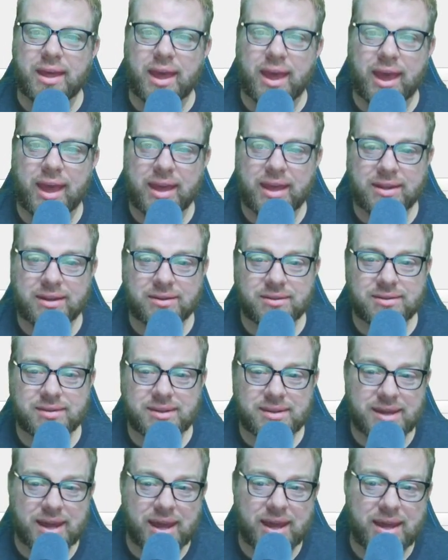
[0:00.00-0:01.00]
And
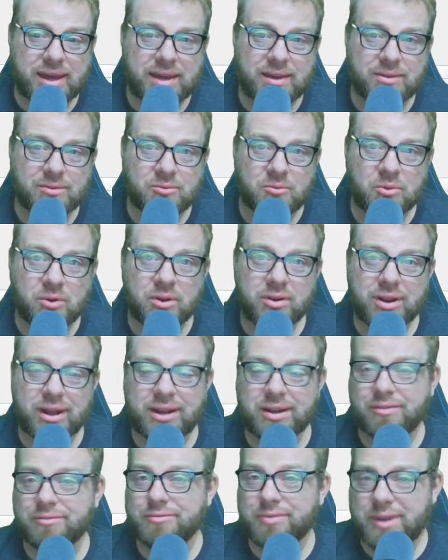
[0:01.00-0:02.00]
today we're in
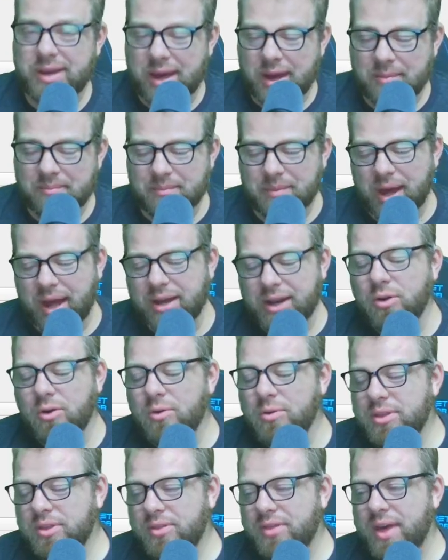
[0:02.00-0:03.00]
a VM. I know
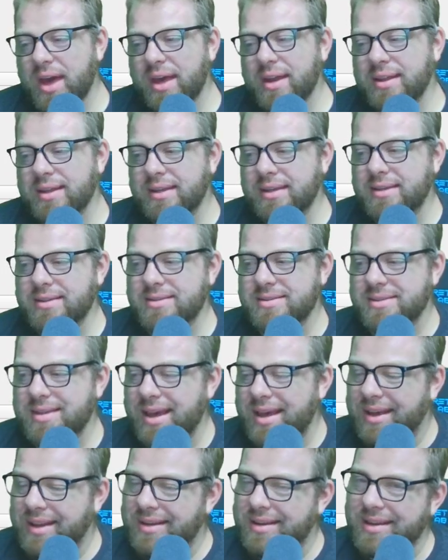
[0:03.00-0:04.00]
that that is
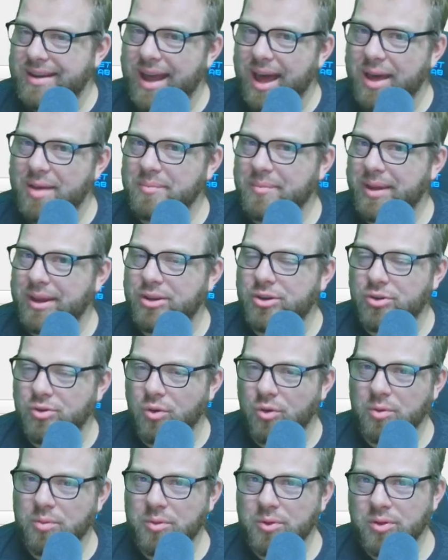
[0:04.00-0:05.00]
not my
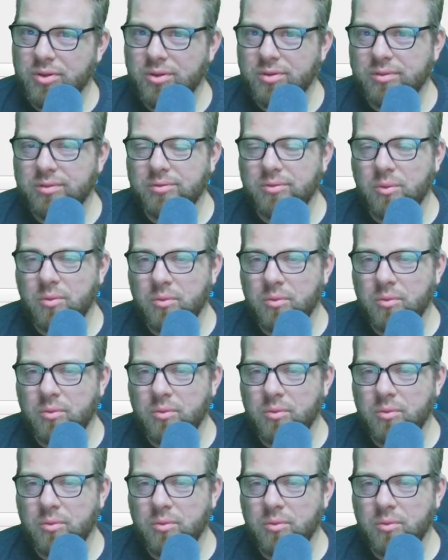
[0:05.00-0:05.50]
normal